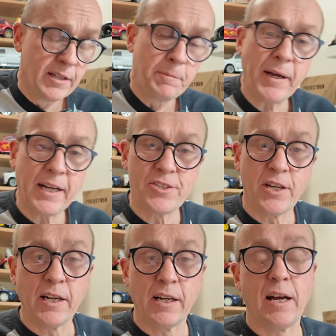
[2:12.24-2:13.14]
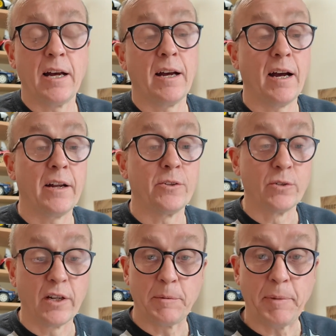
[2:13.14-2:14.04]
The packaging, I'd
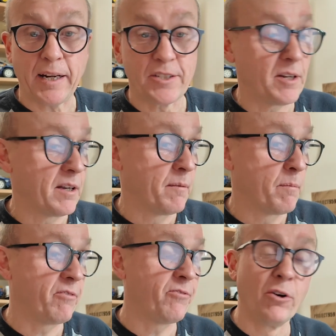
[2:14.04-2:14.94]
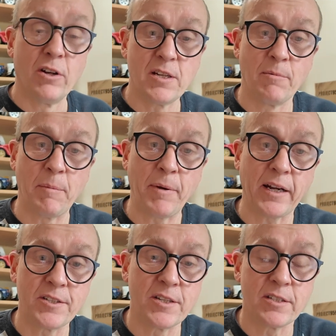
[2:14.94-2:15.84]
ordered the packaging before, similar
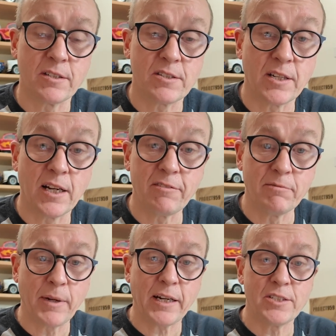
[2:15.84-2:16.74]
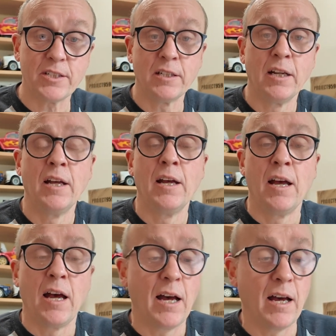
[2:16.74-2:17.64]
packaging to the C11 packaging,
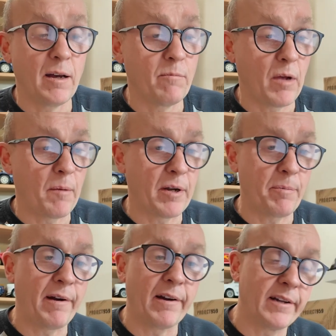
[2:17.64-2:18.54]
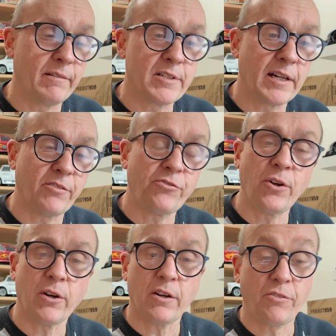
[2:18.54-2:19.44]
but apparently it was out of
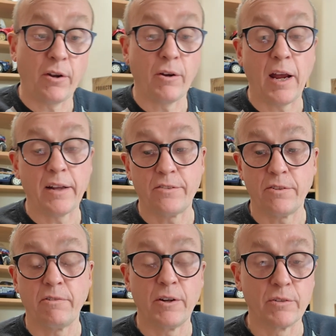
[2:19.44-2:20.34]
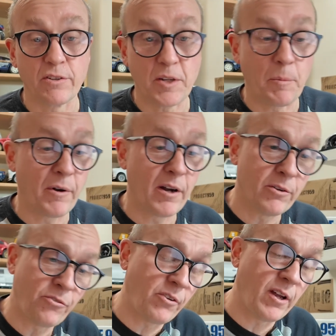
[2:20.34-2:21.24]
stock, so I had to reorder somewhere
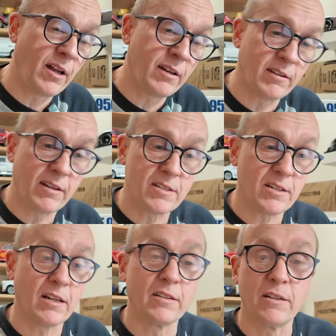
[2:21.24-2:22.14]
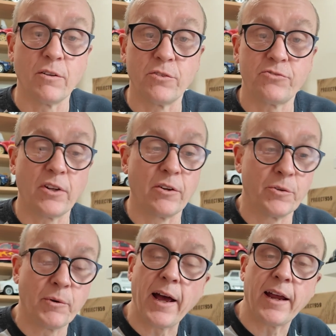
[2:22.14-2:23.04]
else, and it's still on
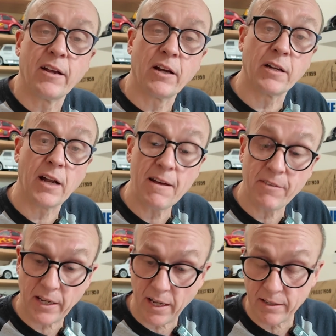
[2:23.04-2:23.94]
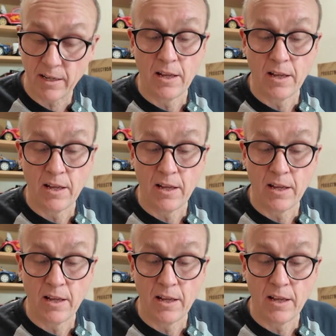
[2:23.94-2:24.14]
the way. I don't have it yet.